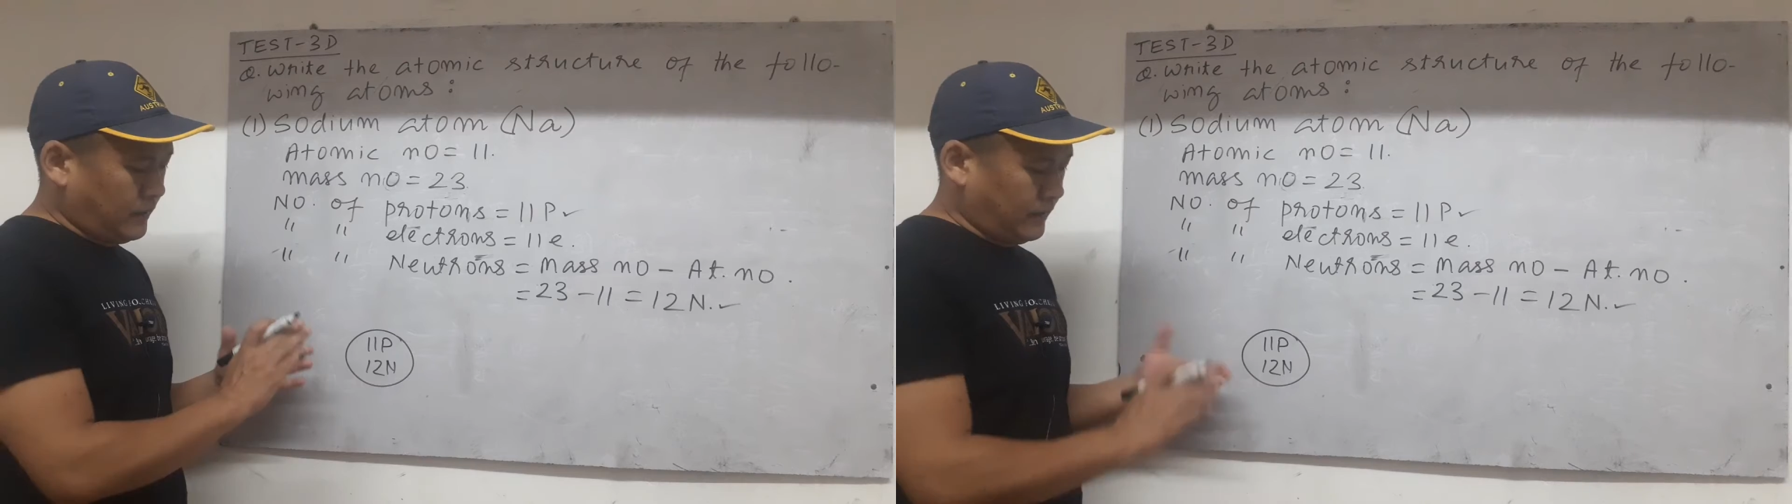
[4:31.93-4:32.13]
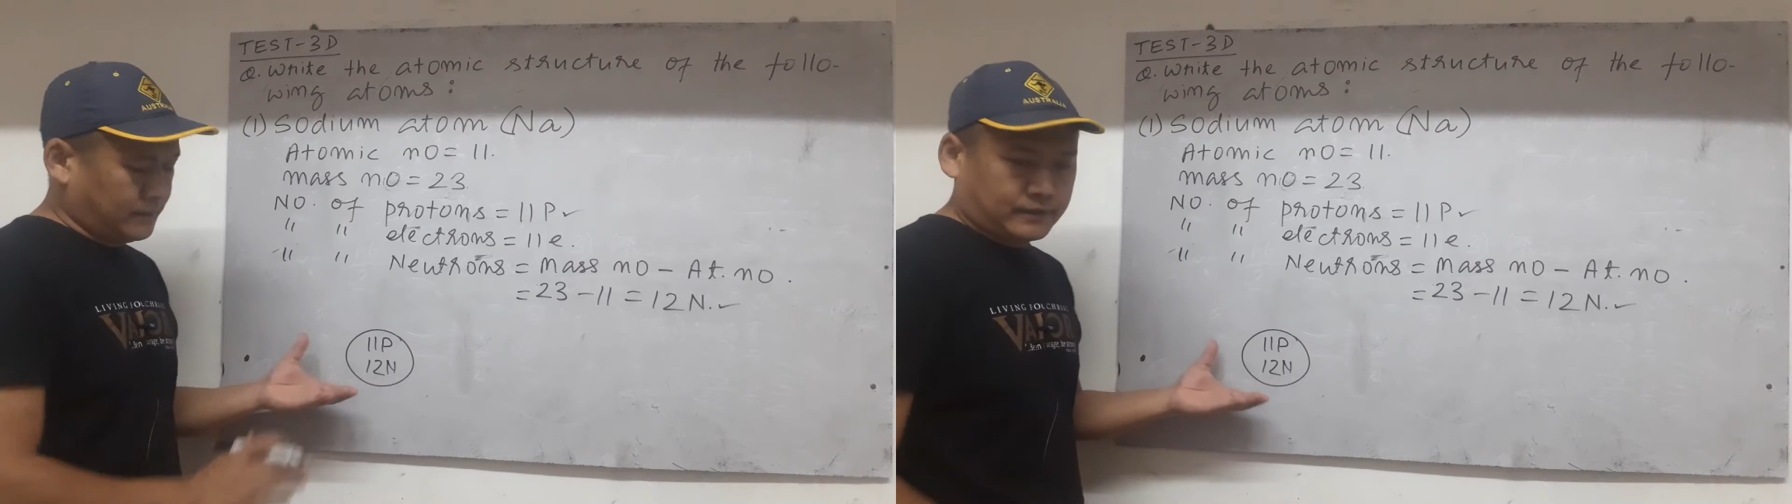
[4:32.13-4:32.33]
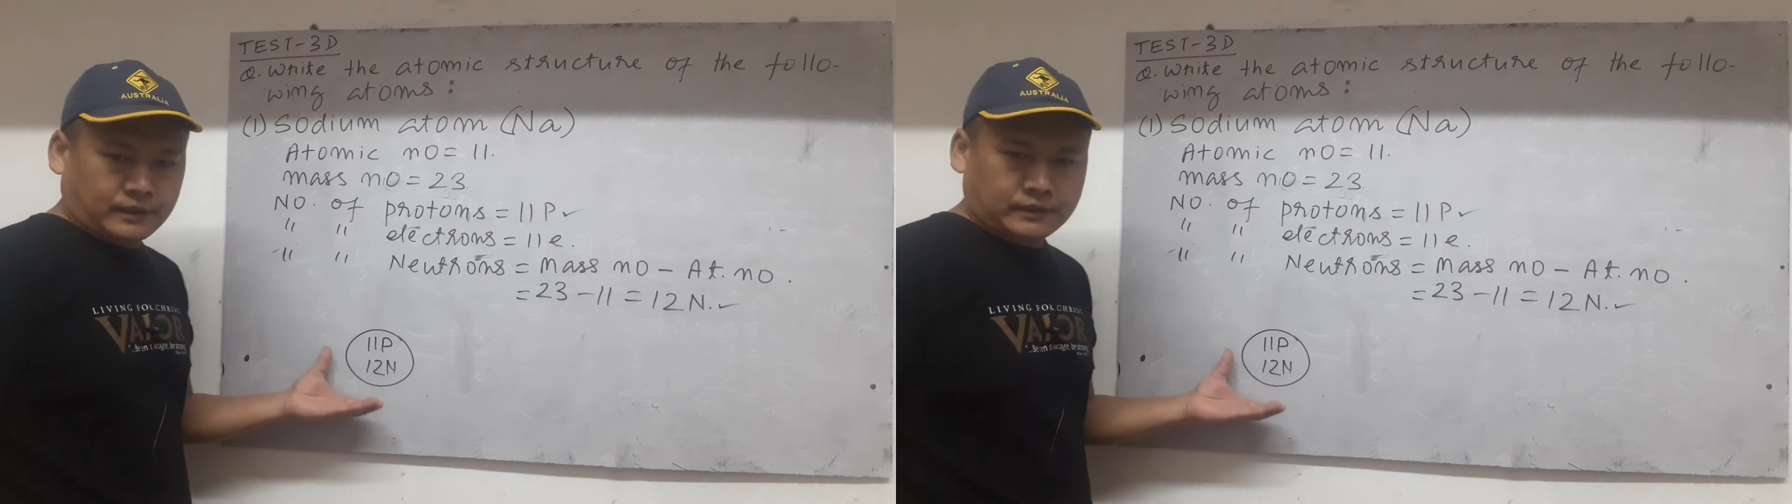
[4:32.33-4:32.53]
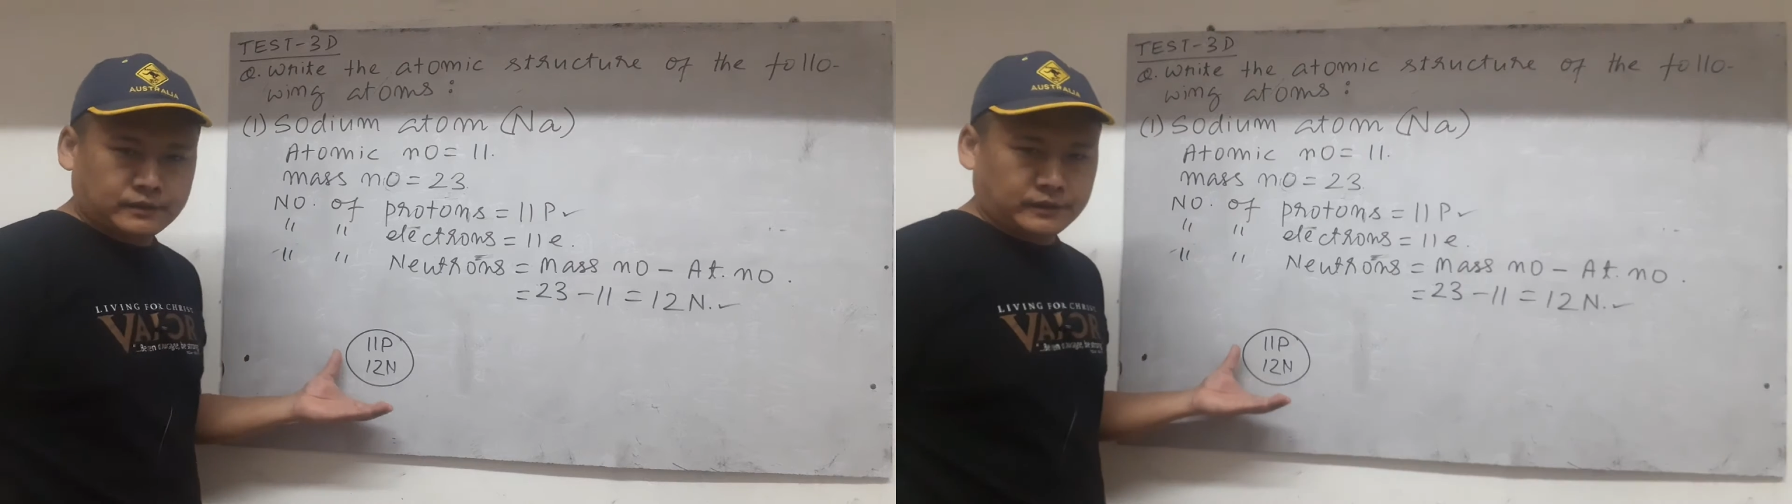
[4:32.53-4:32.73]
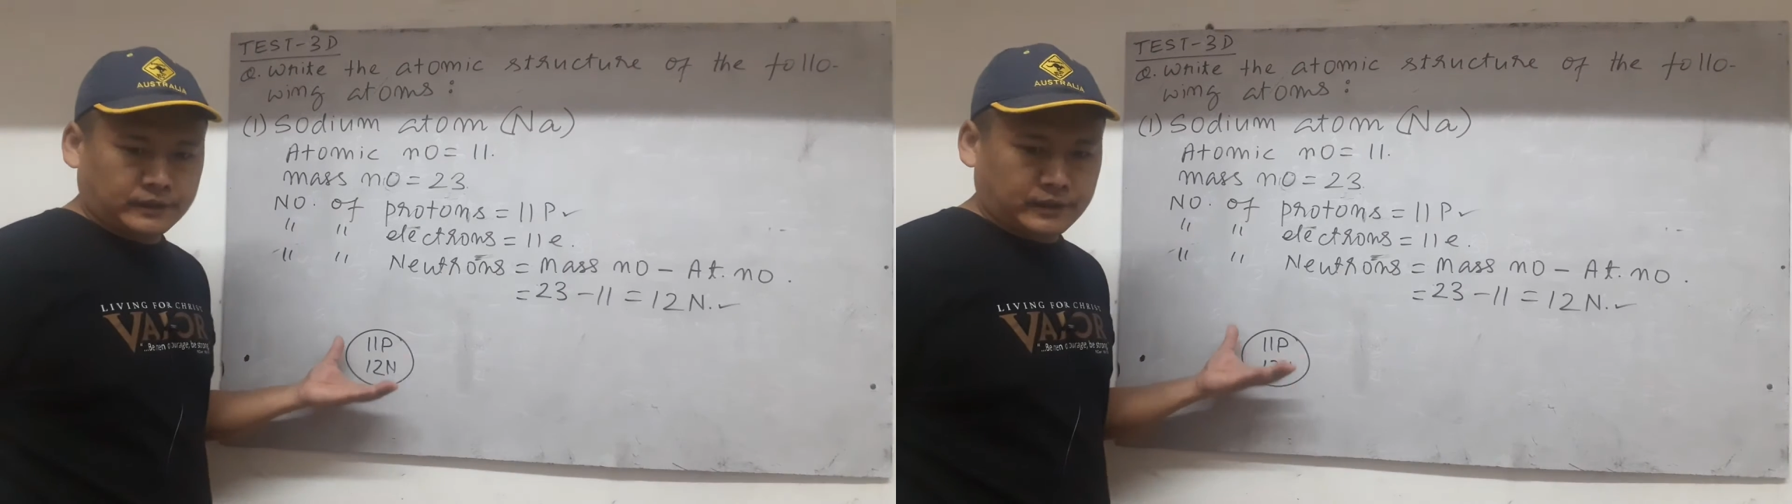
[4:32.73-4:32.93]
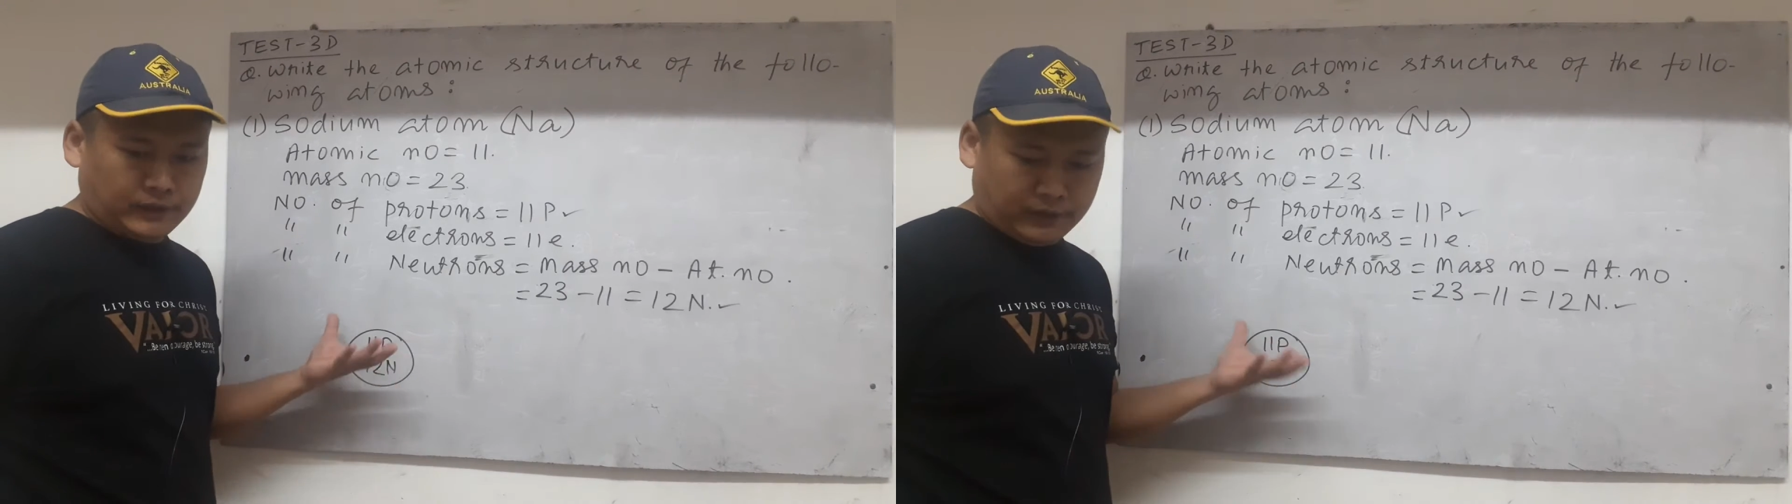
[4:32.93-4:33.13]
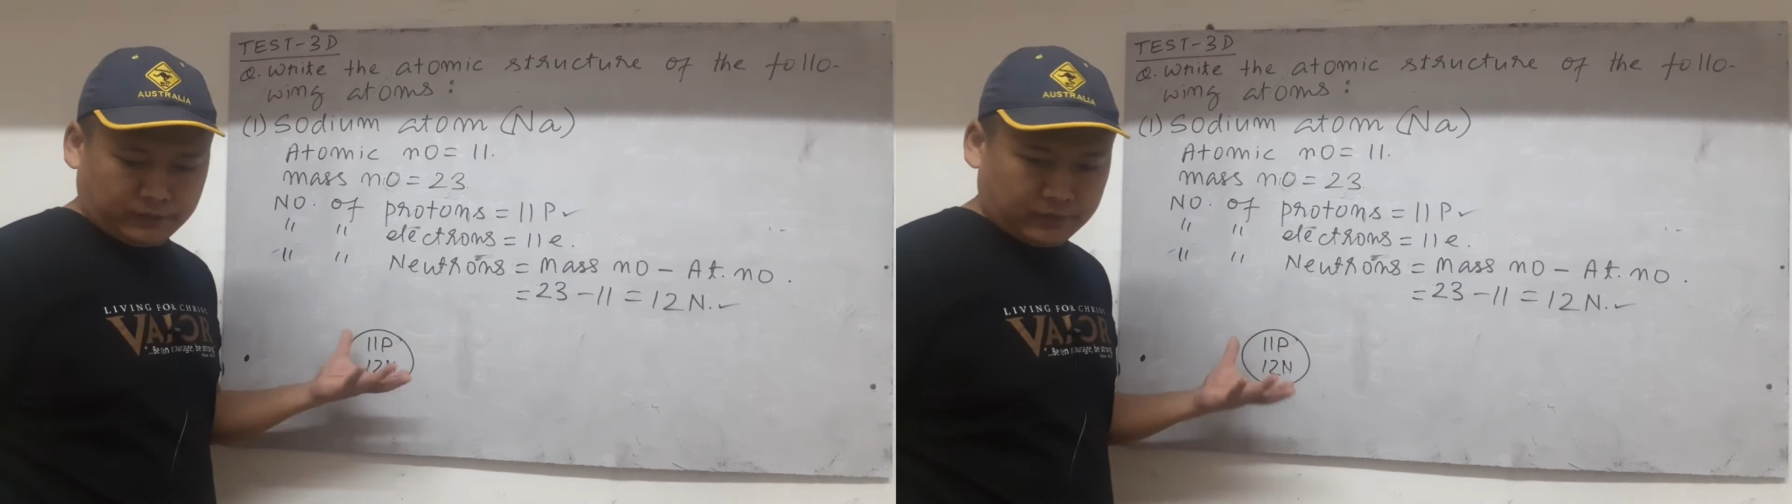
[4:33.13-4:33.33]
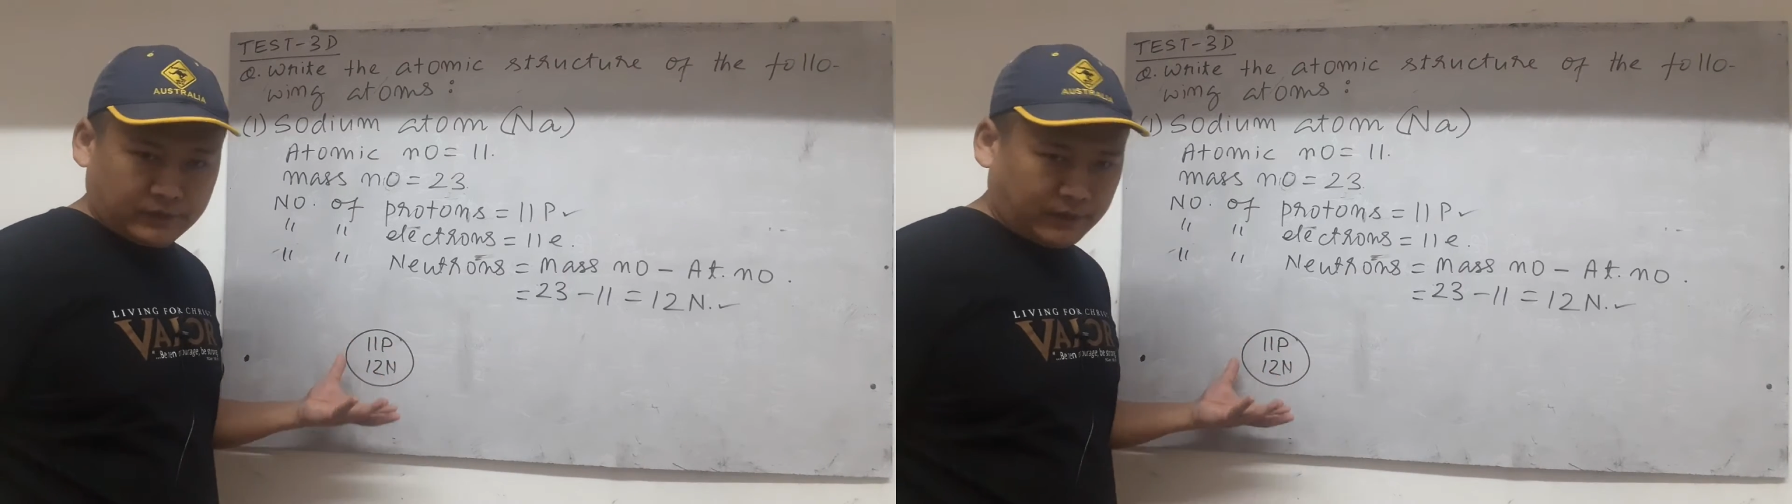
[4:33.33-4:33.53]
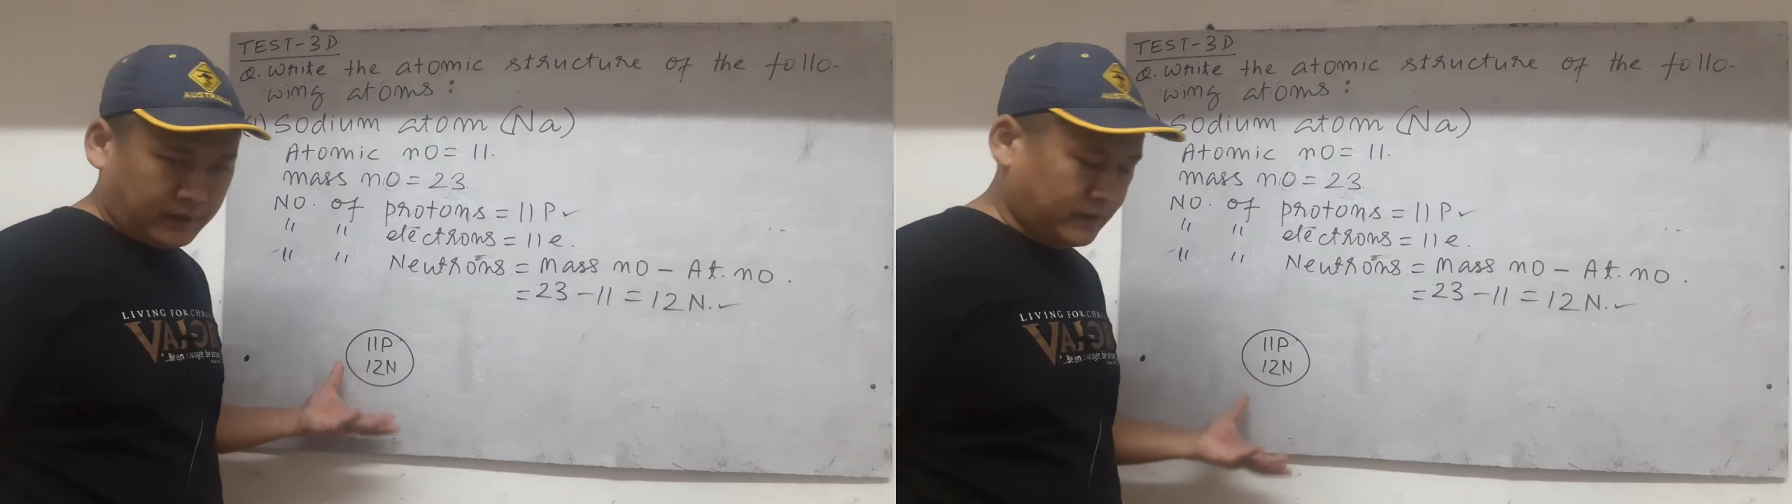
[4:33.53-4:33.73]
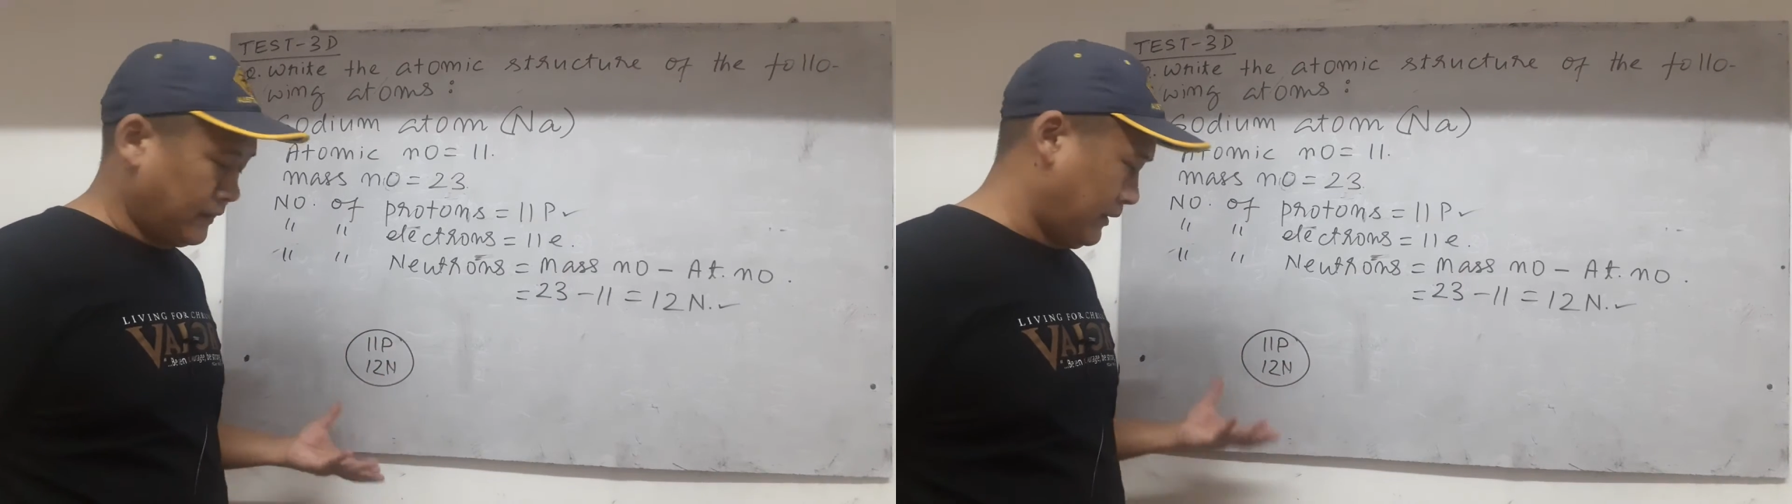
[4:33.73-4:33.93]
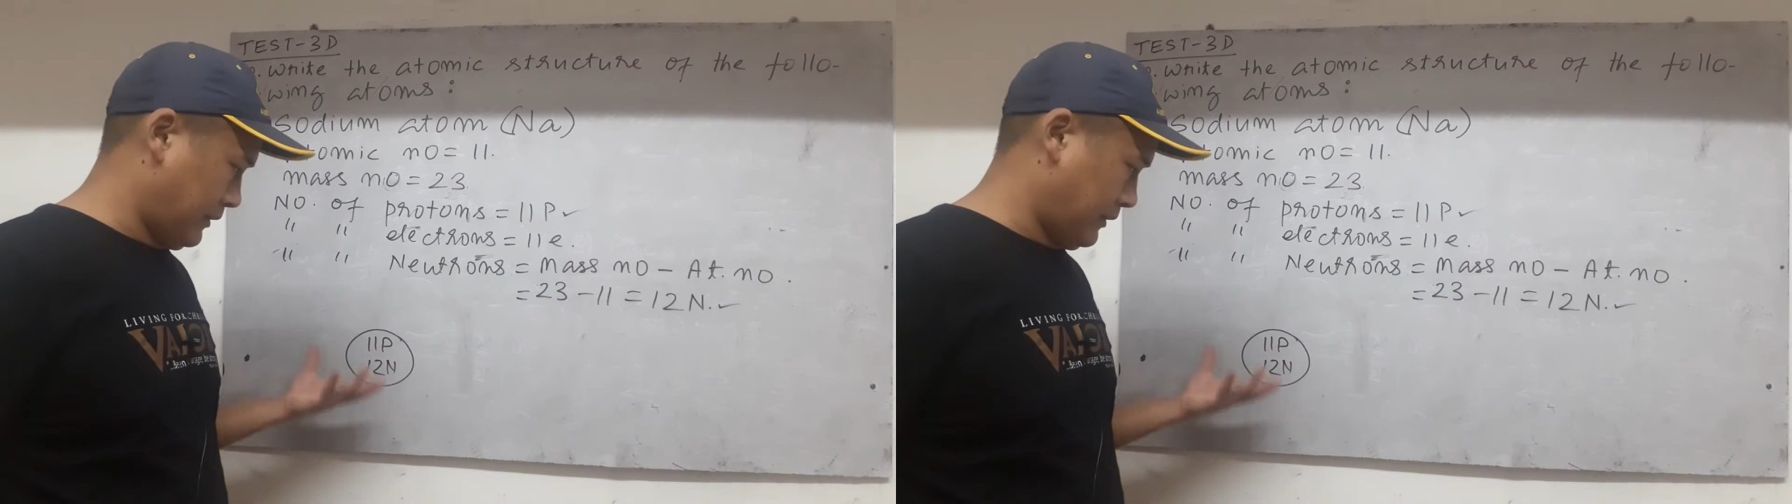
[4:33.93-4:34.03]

and stationary they are not they are